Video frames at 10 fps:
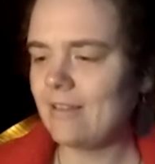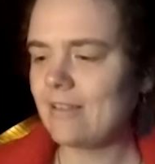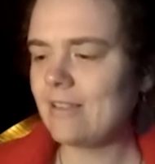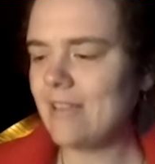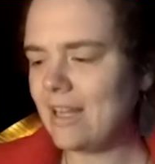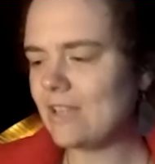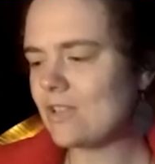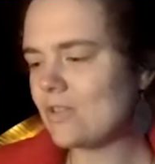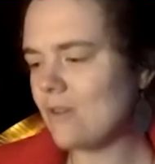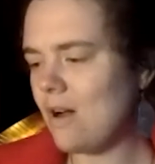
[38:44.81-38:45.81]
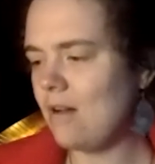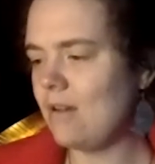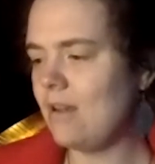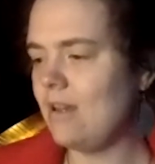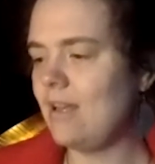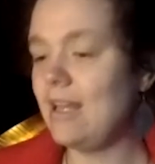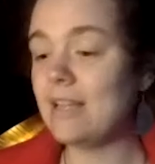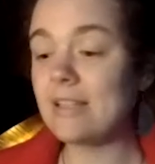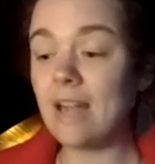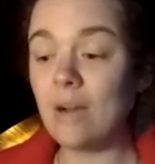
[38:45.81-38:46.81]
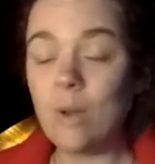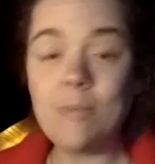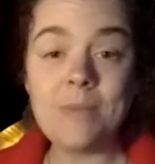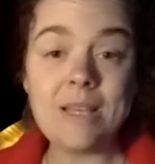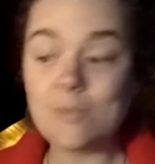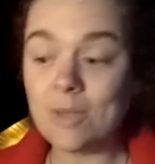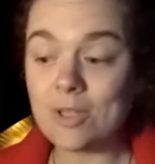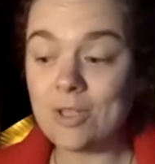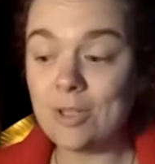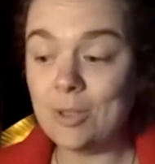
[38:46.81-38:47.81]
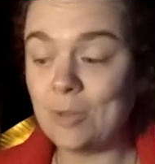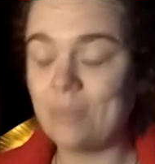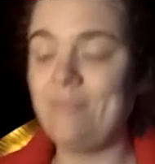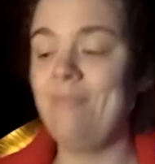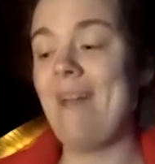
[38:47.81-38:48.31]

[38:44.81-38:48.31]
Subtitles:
Steady, strong. It is not 1 piece, but 2.